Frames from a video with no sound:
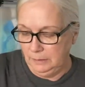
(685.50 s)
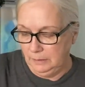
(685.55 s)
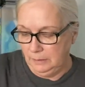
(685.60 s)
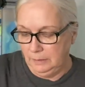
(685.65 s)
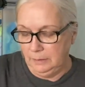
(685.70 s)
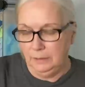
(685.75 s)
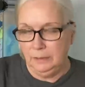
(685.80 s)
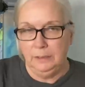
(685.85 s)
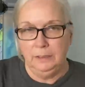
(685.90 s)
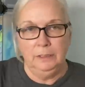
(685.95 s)

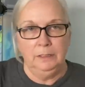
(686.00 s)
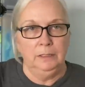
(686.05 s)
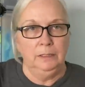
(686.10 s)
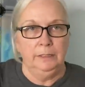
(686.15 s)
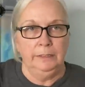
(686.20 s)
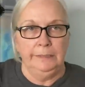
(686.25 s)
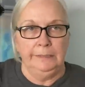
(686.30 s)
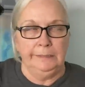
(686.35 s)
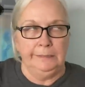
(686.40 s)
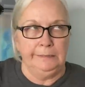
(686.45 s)

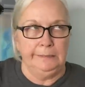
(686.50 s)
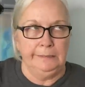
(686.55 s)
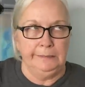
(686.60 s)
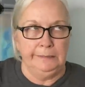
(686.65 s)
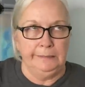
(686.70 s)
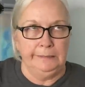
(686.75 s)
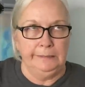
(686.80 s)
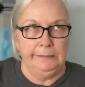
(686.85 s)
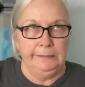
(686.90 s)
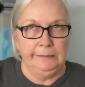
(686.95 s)

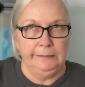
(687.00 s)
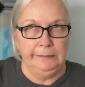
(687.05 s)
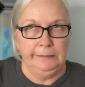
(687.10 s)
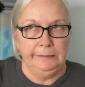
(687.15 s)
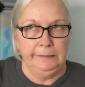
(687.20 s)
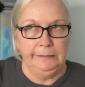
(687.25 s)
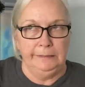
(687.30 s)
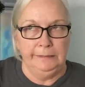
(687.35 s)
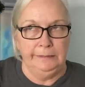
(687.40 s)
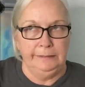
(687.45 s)

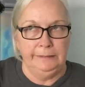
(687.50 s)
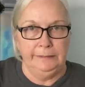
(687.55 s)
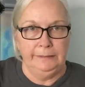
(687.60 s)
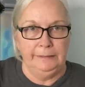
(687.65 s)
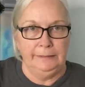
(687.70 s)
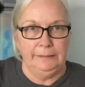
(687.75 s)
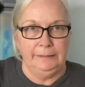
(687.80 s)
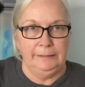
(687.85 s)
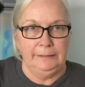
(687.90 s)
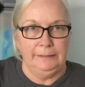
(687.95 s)

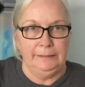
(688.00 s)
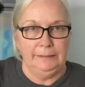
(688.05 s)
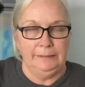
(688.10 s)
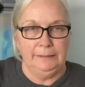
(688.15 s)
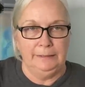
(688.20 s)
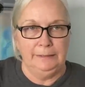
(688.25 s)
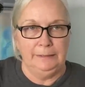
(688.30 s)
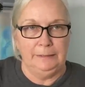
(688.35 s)
(no one is talking)